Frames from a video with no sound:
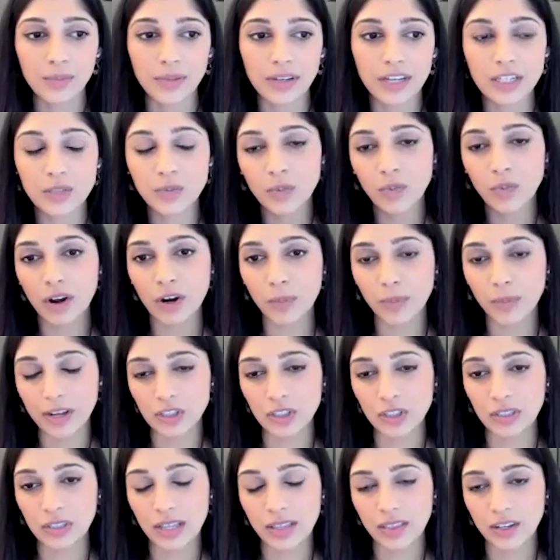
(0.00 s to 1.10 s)
because we want to make
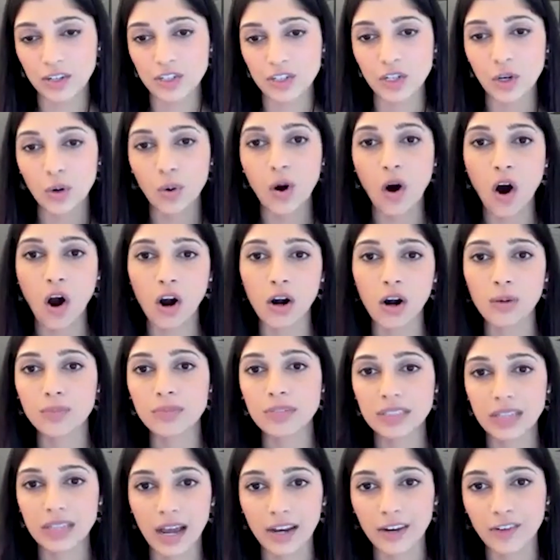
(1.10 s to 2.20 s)
sure that there's no harm
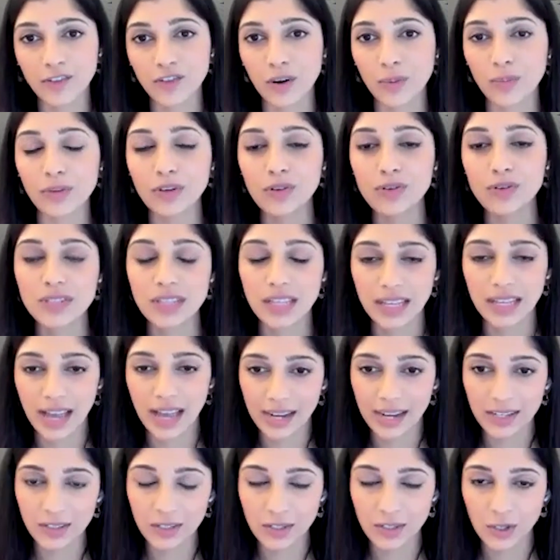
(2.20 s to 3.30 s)
done from using
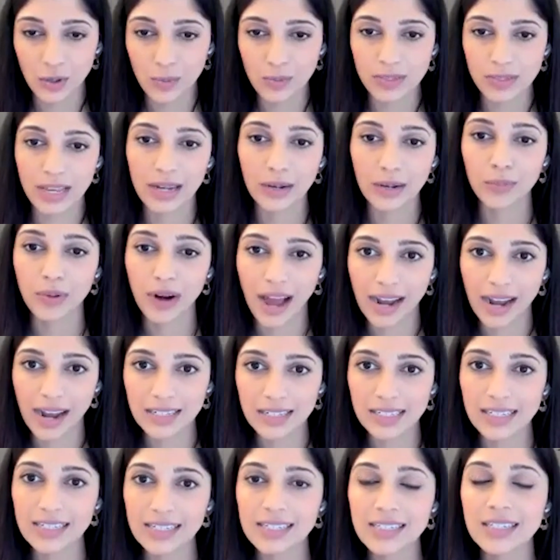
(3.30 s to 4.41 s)
exosomes in
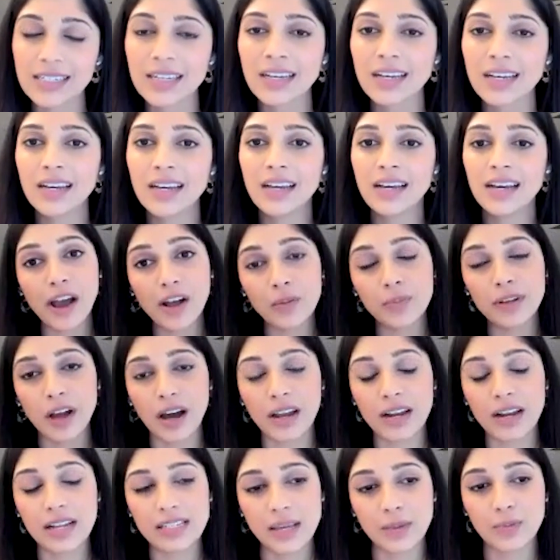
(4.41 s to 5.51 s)
practice. I'll be
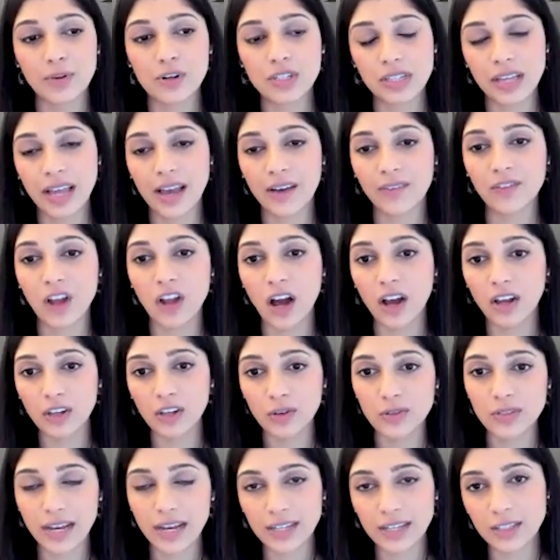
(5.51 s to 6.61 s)
honest, I personally have not
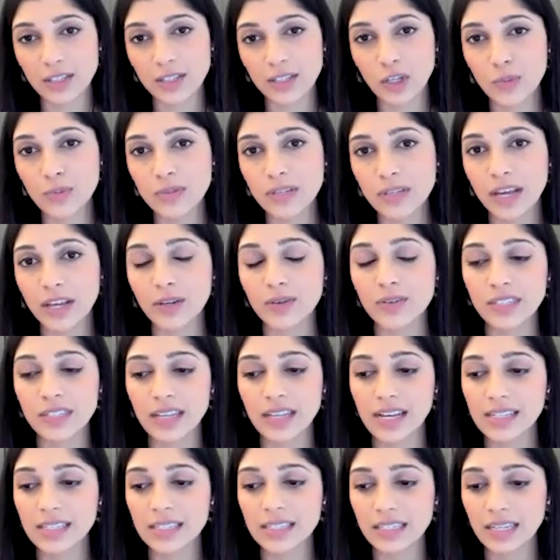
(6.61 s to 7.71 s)
used exosomes at
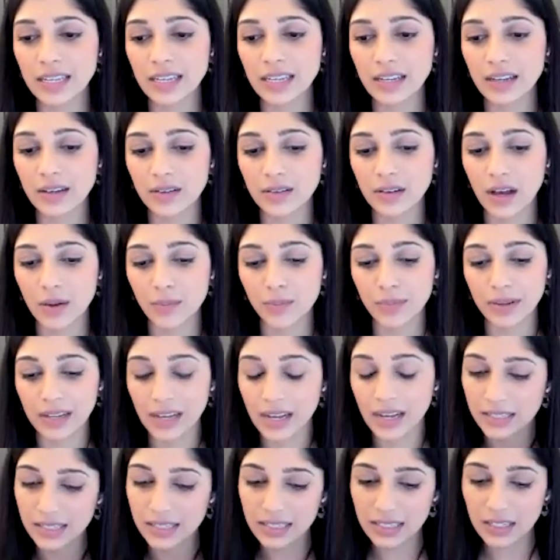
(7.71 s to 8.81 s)
UCSD
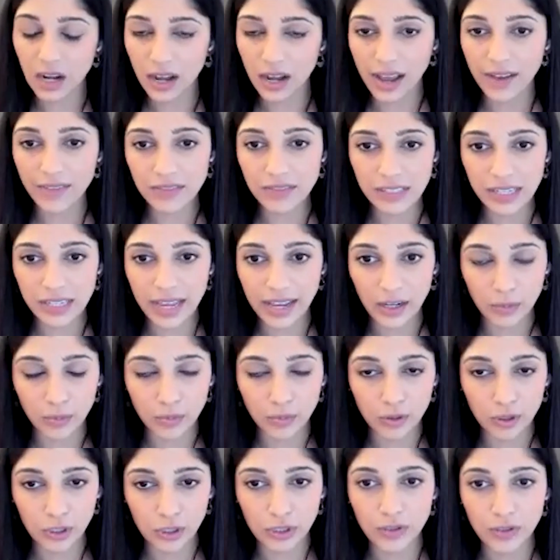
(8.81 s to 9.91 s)
because it's not FDA
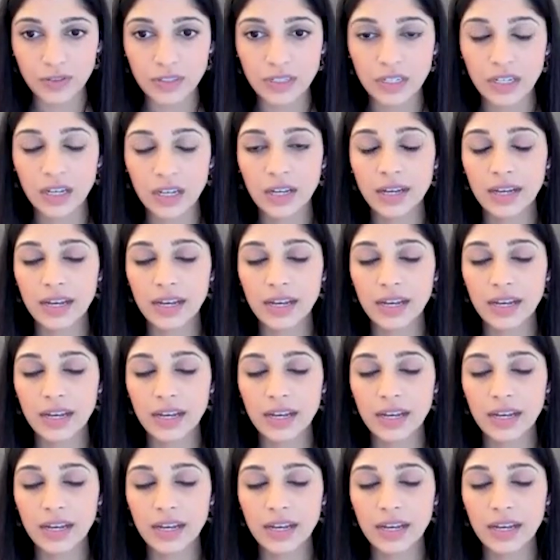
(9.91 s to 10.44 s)
approved.